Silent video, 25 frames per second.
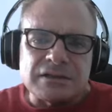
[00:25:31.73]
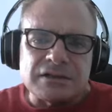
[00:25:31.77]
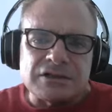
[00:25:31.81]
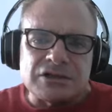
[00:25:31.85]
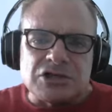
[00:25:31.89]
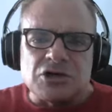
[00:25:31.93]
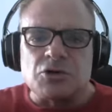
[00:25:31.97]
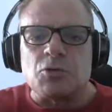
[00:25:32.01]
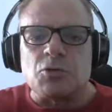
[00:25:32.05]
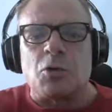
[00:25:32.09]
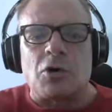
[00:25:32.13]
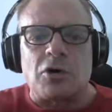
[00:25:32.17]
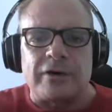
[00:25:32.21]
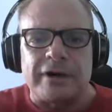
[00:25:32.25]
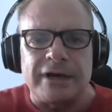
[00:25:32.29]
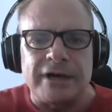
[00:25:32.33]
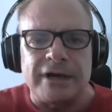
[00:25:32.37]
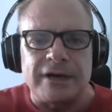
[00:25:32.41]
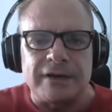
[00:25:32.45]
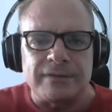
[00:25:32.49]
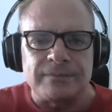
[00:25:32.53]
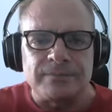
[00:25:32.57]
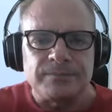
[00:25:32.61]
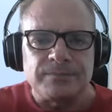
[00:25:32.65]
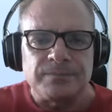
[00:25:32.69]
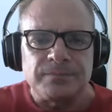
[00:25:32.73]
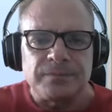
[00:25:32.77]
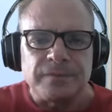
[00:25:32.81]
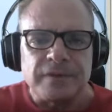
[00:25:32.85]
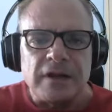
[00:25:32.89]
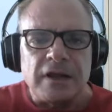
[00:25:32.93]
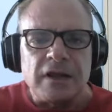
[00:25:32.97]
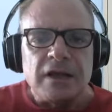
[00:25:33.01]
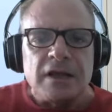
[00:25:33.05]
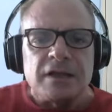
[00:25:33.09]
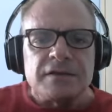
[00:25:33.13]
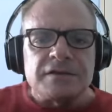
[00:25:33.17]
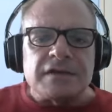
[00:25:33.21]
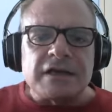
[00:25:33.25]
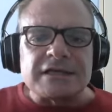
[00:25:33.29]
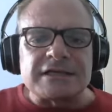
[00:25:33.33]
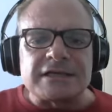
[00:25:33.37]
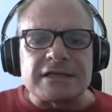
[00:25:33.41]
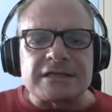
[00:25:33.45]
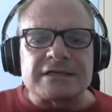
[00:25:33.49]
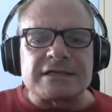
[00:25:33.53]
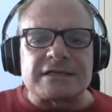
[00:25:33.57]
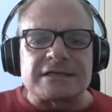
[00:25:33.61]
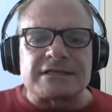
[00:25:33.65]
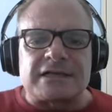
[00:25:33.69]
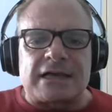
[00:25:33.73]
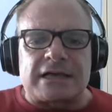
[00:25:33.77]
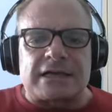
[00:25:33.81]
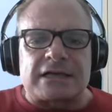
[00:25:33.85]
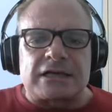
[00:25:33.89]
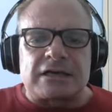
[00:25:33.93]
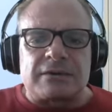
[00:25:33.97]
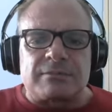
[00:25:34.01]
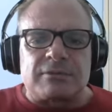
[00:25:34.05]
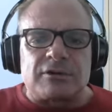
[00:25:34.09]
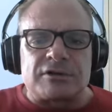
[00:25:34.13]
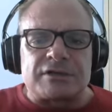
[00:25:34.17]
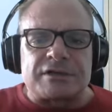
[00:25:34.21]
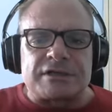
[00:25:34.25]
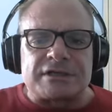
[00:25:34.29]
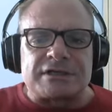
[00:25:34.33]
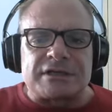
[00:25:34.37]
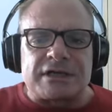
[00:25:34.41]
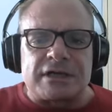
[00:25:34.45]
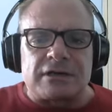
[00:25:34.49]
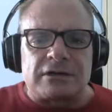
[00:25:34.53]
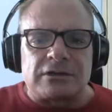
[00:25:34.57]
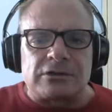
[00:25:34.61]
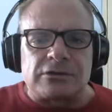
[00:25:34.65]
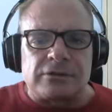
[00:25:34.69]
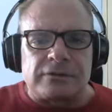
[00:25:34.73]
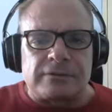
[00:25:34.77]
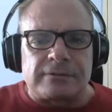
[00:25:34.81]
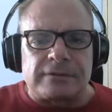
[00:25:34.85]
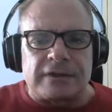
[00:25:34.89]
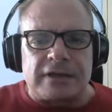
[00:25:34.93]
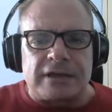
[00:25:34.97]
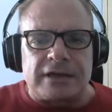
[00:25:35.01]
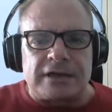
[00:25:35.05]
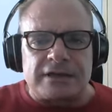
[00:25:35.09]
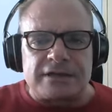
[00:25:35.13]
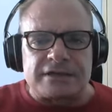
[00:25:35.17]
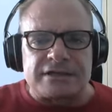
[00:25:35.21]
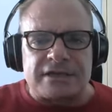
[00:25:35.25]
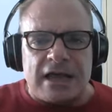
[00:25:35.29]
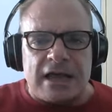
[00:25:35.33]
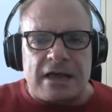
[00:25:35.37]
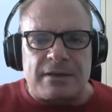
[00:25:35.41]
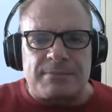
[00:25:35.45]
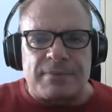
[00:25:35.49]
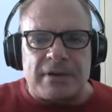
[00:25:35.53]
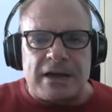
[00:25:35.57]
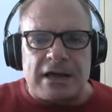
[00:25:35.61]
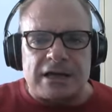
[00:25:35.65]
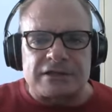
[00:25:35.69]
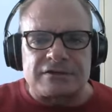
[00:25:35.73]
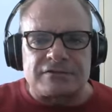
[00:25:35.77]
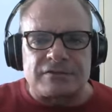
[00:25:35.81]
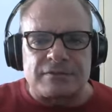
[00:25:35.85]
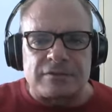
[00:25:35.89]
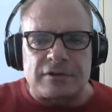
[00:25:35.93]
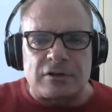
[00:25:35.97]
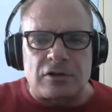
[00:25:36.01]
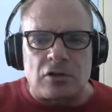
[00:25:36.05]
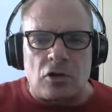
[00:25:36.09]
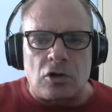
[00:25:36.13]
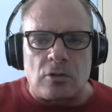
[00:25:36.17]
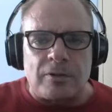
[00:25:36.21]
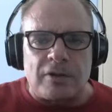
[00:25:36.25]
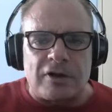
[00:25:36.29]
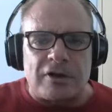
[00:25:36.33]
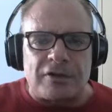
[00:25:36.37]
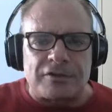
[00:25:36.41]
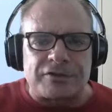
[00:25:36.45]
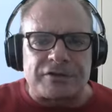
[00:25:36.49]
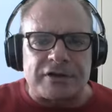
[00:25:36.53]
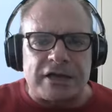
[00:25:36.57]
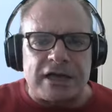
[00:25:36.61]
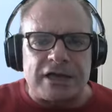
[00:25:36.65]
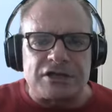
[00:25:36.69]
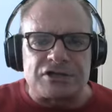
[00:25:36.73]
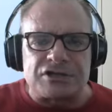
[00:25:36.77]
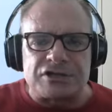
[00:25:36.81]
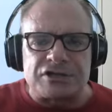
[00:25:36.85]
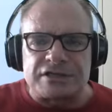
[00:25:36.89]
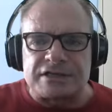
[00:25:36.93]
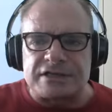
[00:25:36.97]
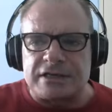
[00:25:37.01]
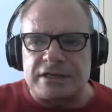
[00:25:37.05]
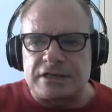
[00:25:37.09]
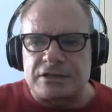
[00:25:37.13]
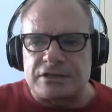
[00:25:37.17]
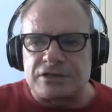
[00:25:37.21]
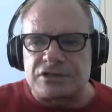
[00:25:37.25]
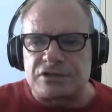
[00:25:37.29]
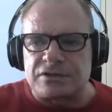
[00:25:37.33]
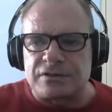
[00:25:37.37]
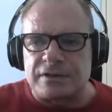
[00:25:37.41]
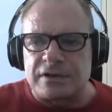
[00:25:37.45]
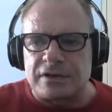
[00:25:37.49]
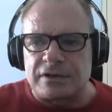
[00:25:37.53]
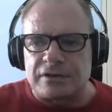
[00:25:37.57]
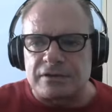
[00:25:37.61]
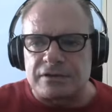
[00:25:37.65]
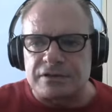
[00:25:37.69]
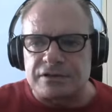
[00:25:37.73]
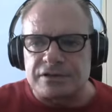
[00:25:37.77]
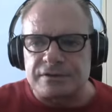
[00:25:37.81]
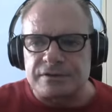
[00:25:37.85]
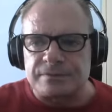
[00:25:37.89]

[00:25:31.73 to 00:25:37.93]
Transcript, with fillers: to worry. This is the second emergency alert relating to mpox from the Global Health Agency in two years.